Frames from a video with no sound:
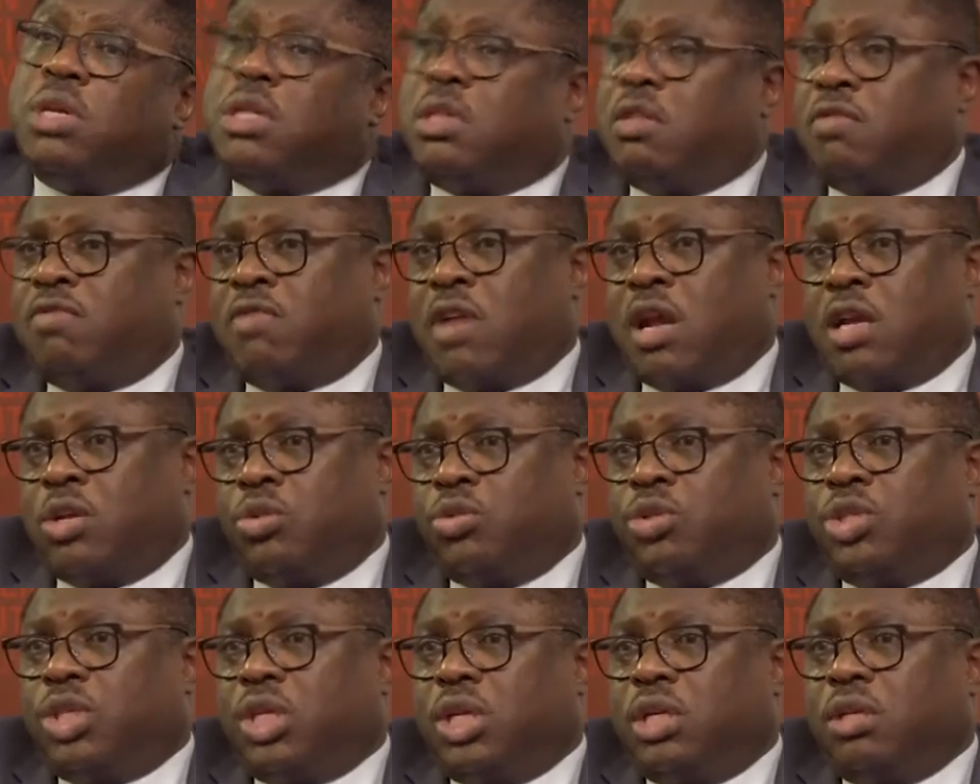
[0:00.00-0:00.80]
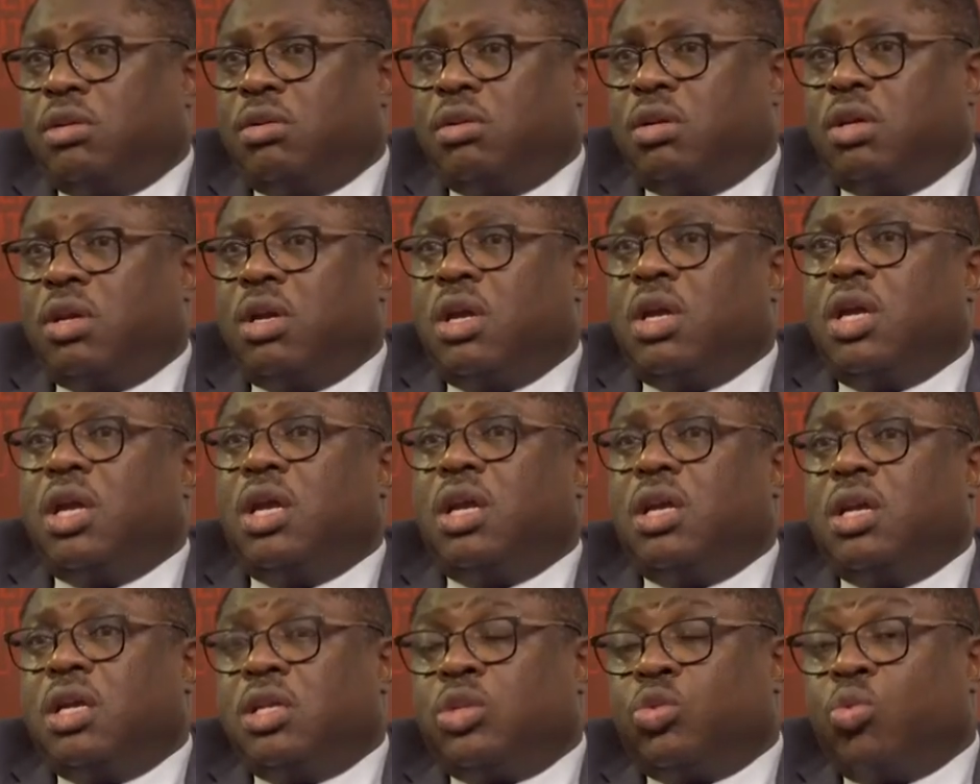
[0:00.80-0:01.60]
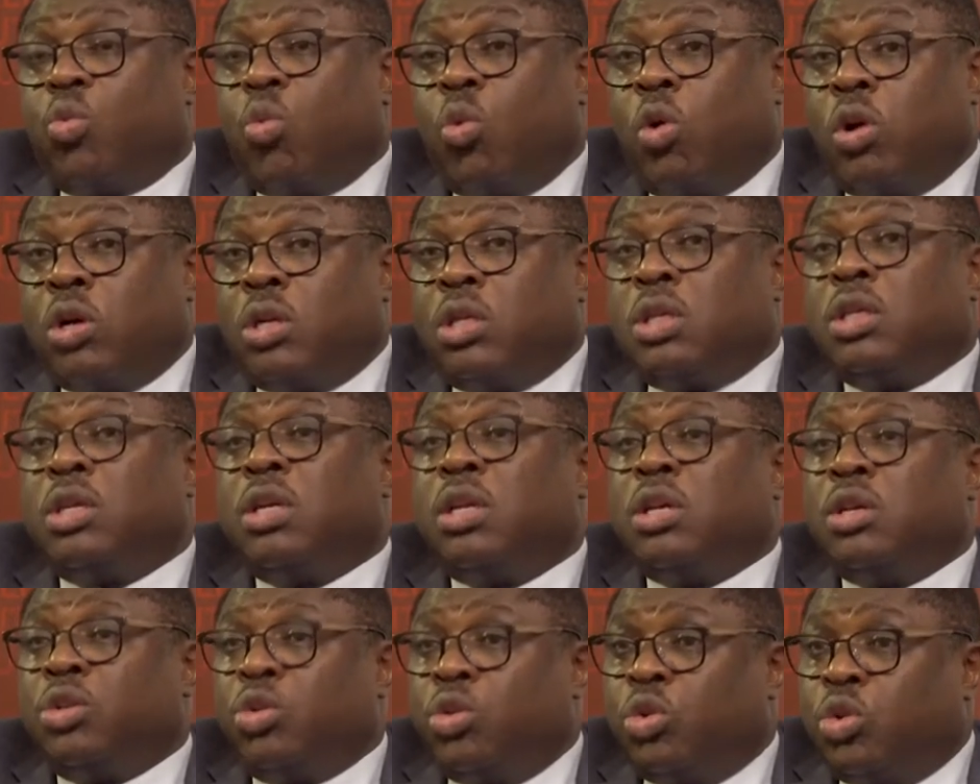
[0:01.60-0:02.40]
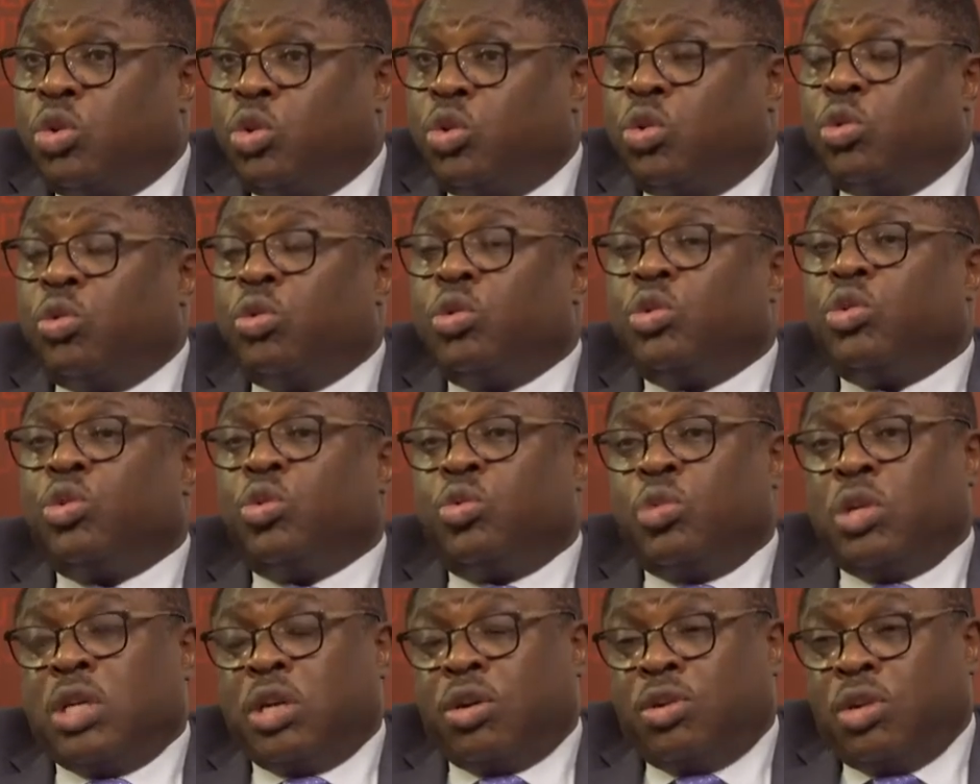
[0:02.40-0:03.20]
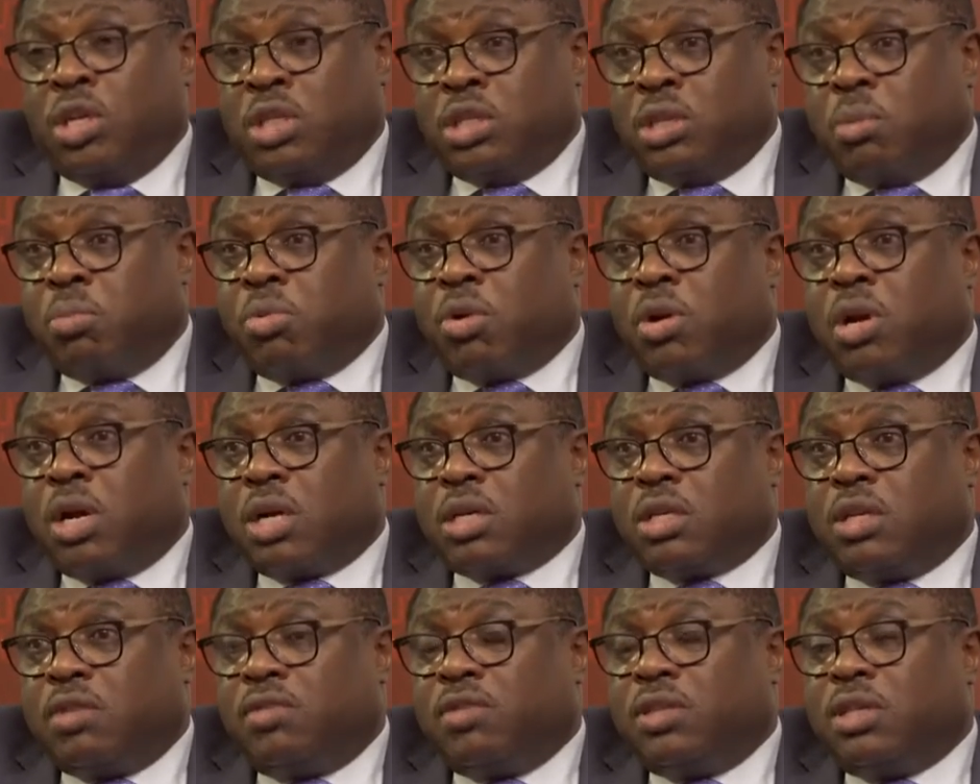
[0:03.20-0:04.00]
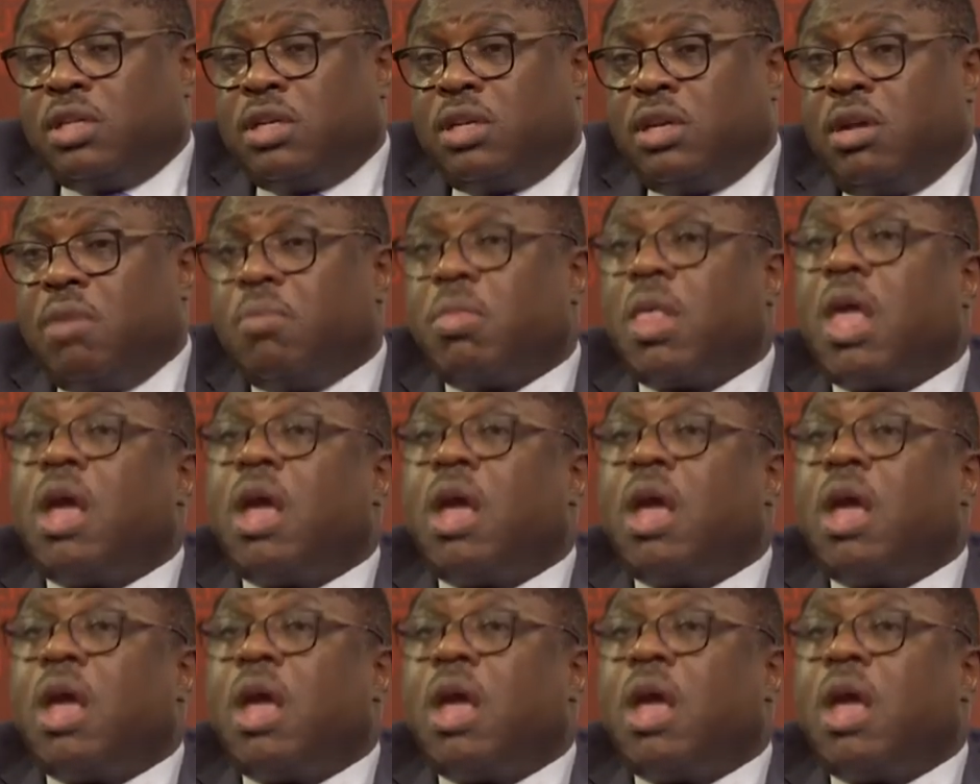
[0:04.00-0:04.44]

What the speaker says: in the value chain. It is what you do to increase the productivity,